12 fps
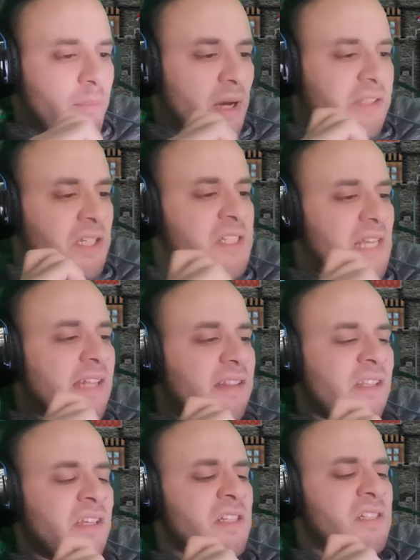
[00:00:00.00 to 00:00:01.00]
But he's
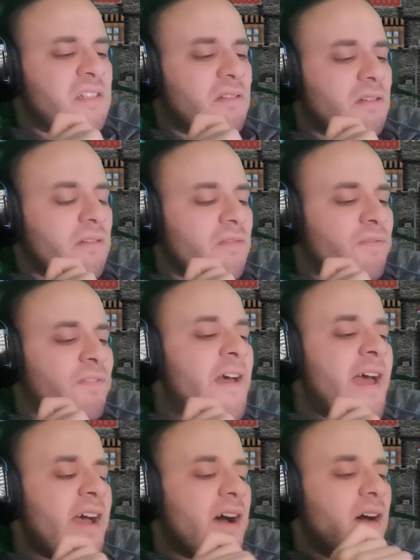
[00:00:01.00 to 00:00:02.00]
at least
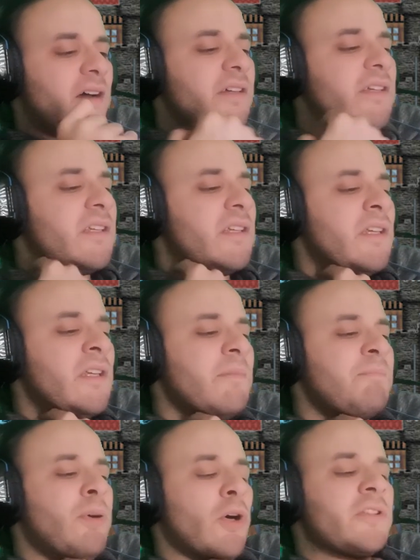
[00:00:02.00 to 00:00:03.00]
fair. He
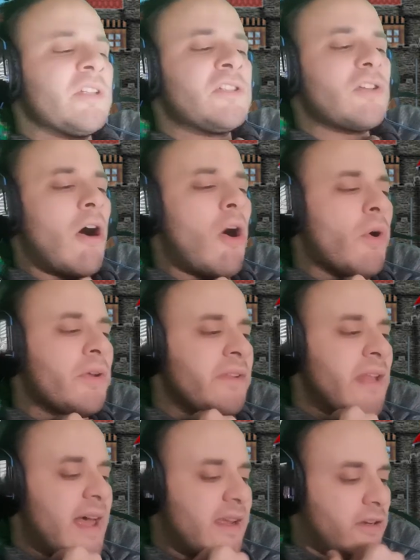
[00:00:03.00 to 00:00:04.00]
put his
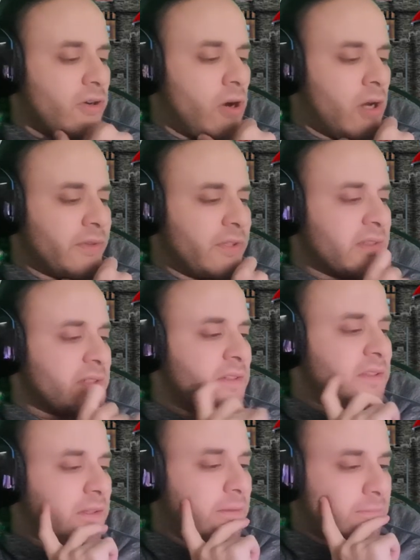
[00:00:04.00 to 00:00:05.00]
own neck under the
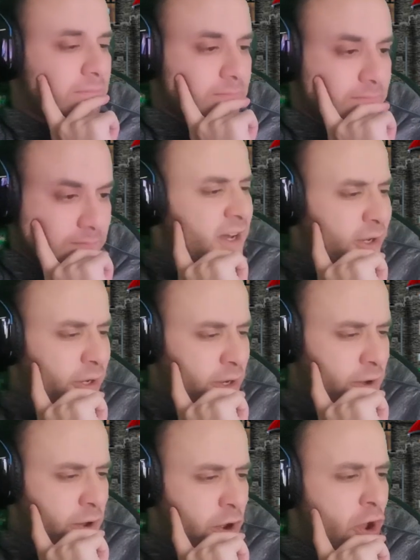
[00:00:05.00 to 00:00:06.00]
thing.
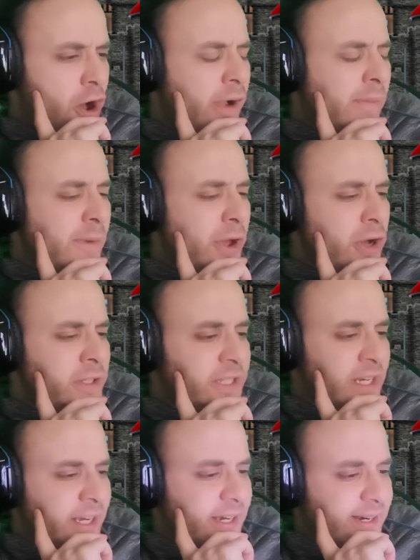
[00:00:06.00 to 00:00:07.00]
Cool
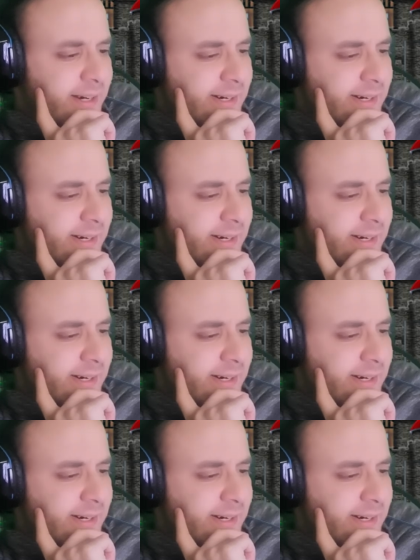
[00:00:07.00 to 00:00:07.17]
music.